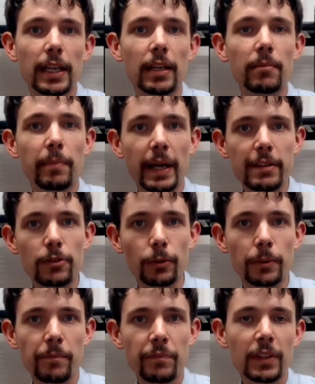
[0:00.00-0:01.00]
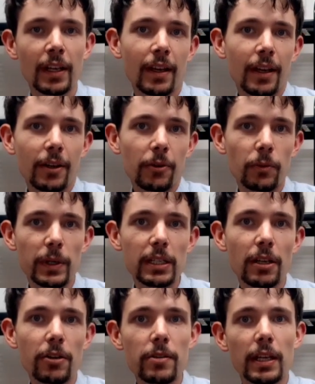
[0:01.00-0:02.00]
in battle. We
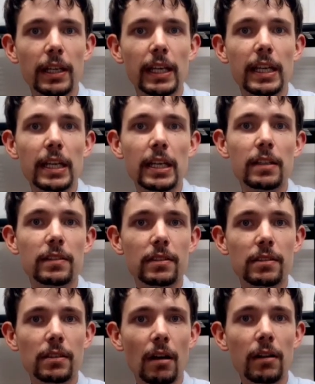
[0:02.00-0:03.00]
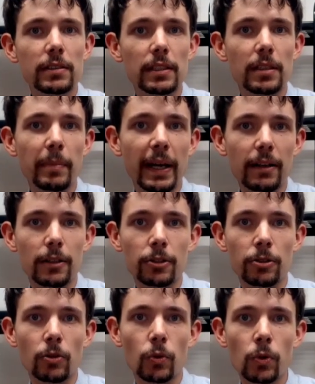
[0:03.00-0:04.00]
know that he started the battle
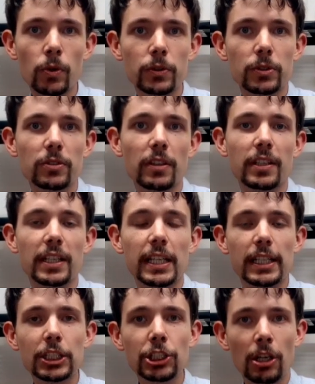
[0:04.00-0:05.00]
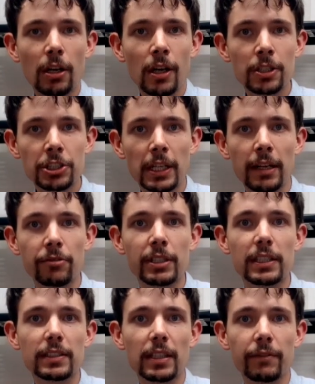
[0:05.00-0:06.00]
on horse, that he charged Henry
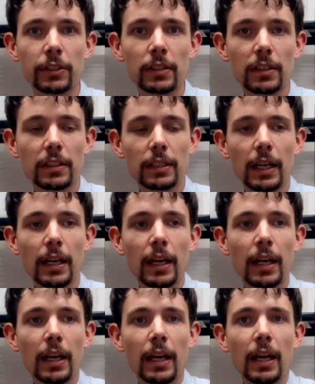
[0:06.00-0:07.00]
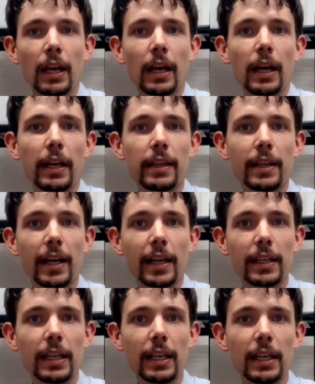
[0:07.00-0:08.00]
VII, that
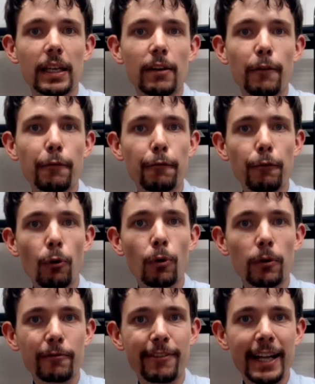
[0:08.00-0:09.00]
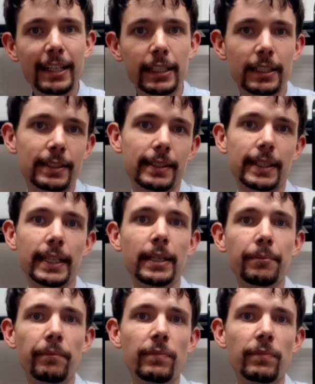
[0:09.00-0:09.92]
he fought valiantly,